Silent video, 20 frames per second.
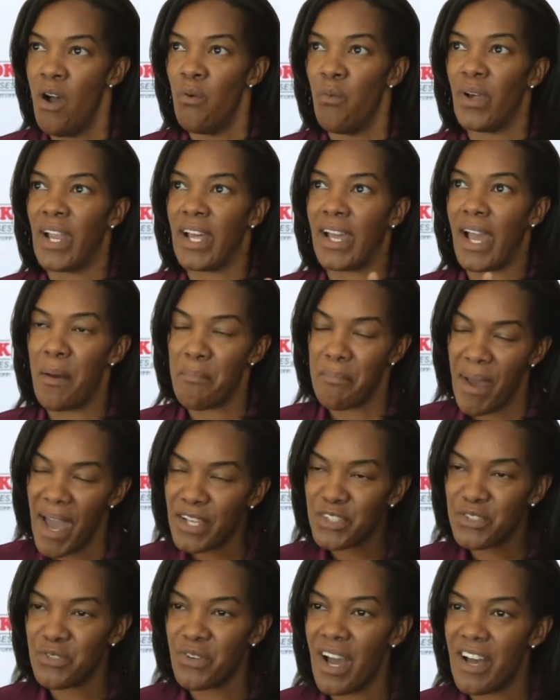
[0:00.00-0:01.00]
when I got
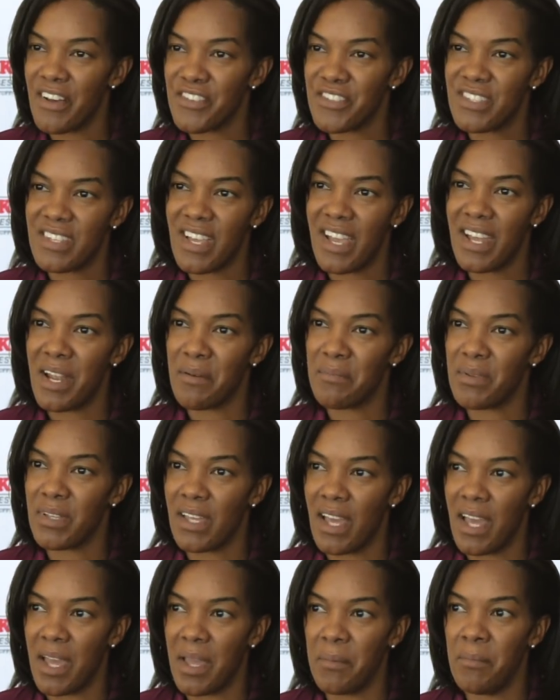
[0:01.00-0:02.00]
back to Ohio State, I
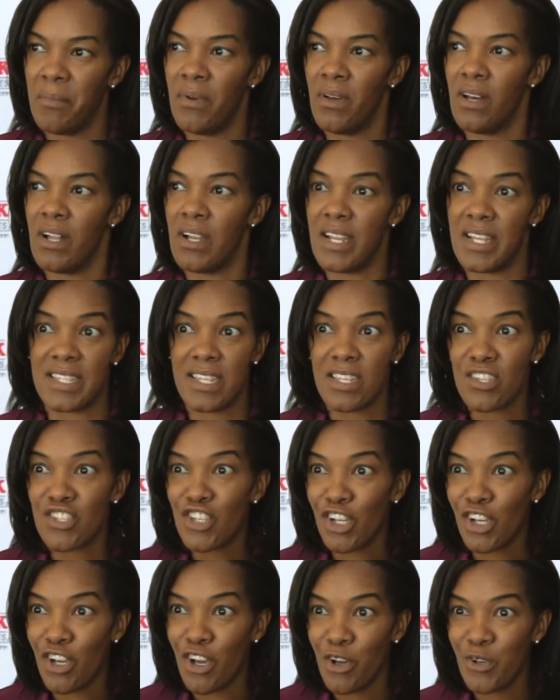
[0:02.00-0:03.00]
became an
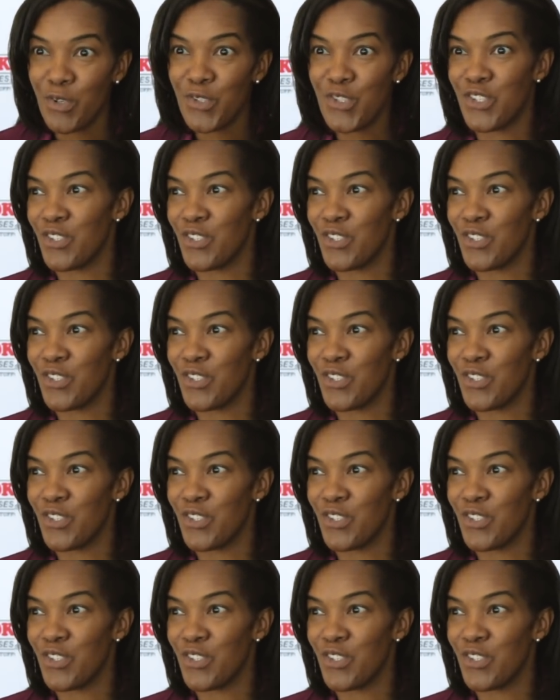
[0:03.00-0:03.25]
assistant coach.